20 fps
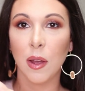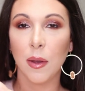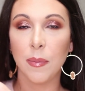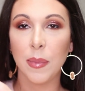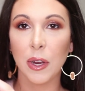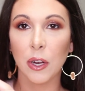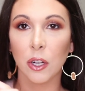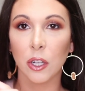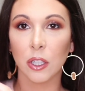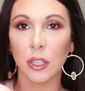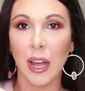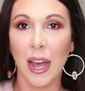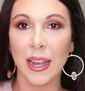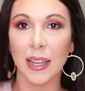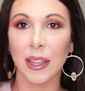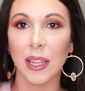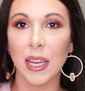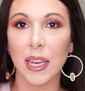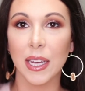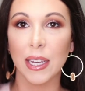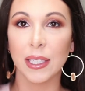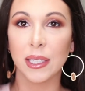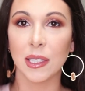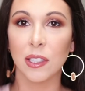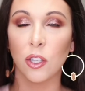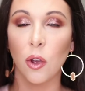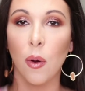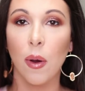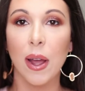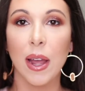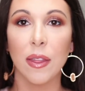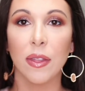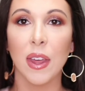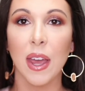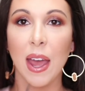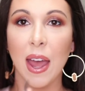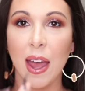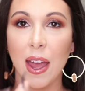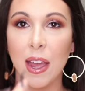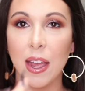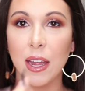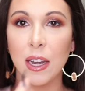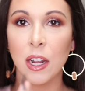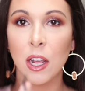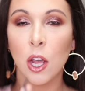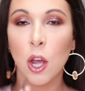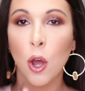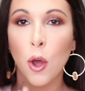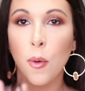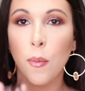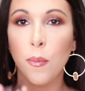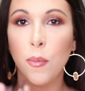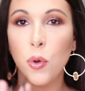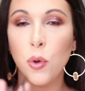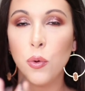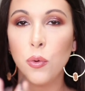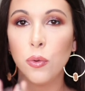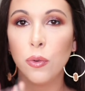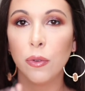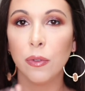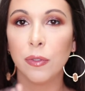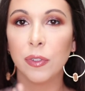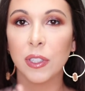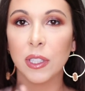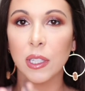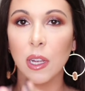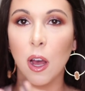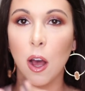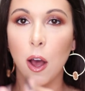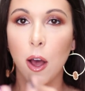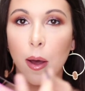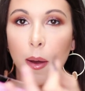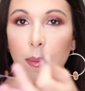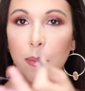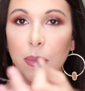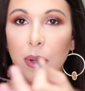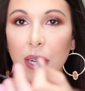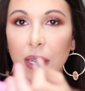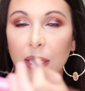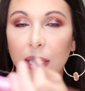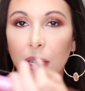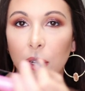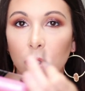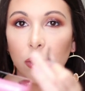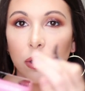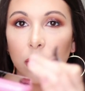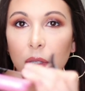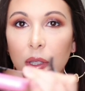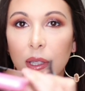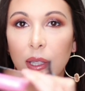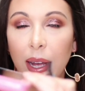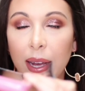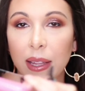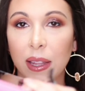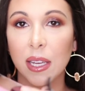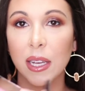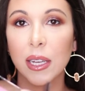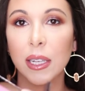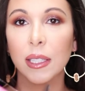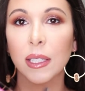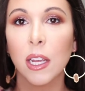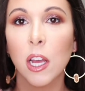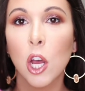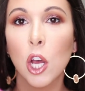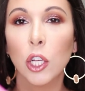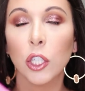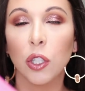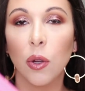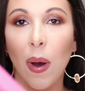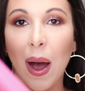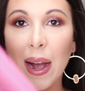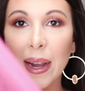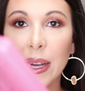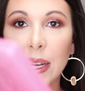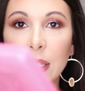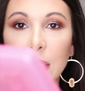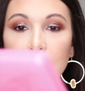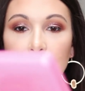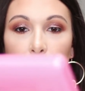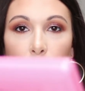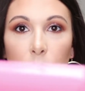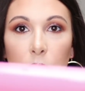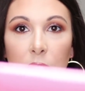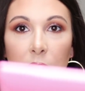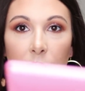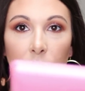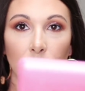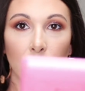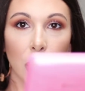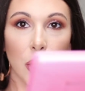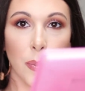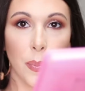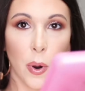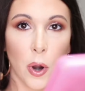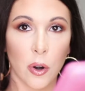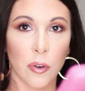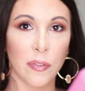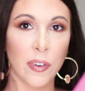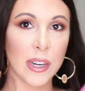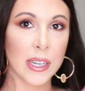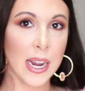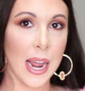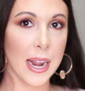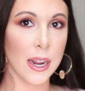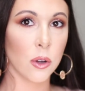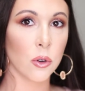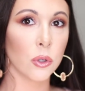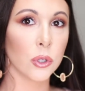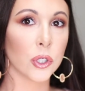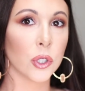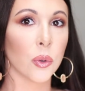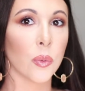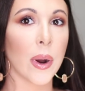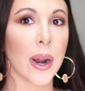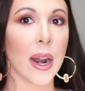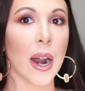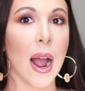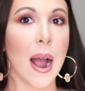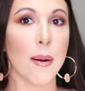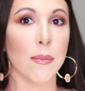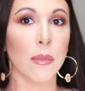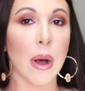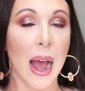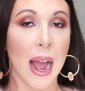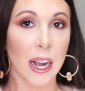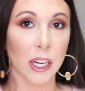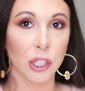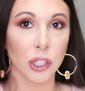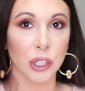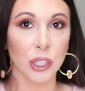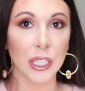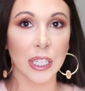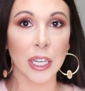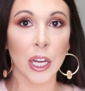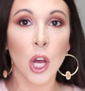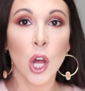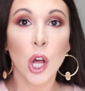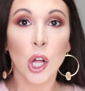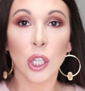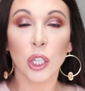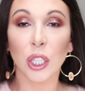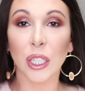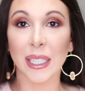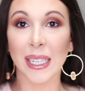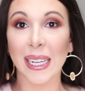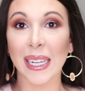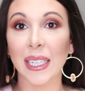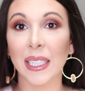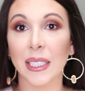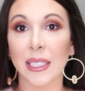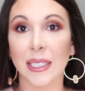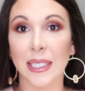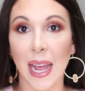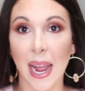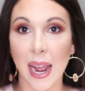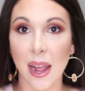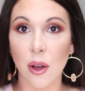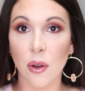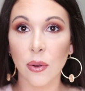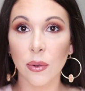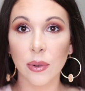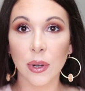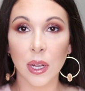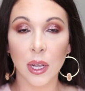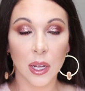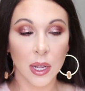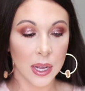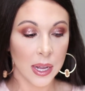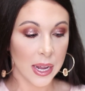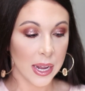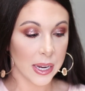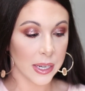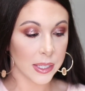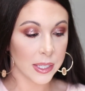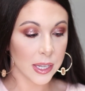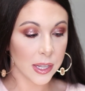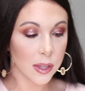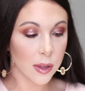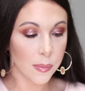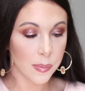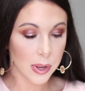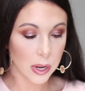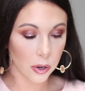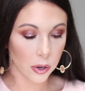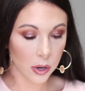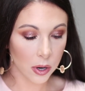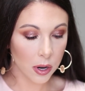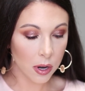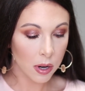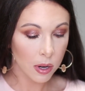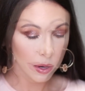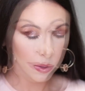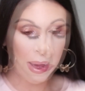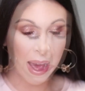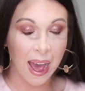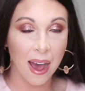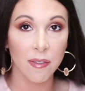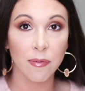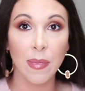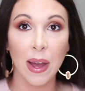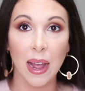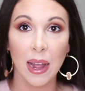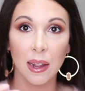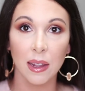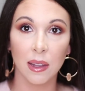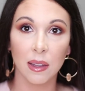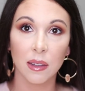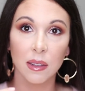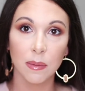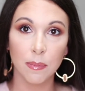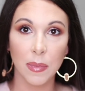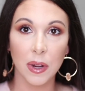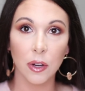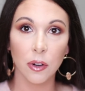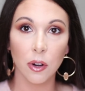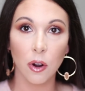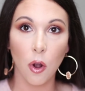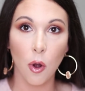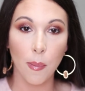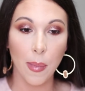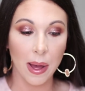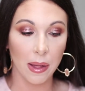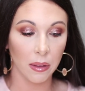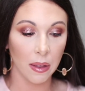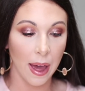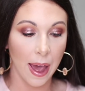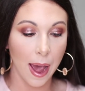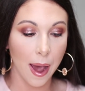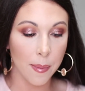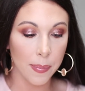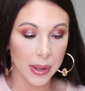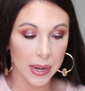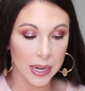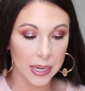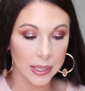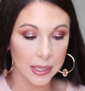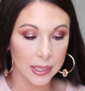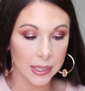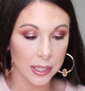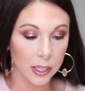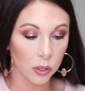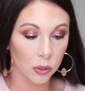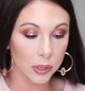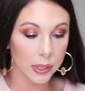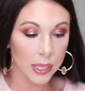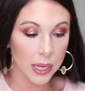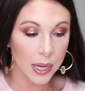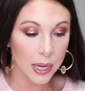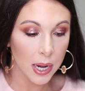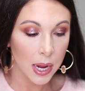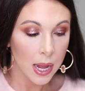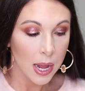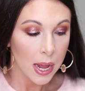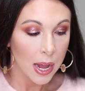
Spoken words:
mirror like this. So the head moves up, it tilts like this. So I can tilt it to the perfect angle to where I'm actually looking down into the mirror. I have my mirror on my lap and it's tilted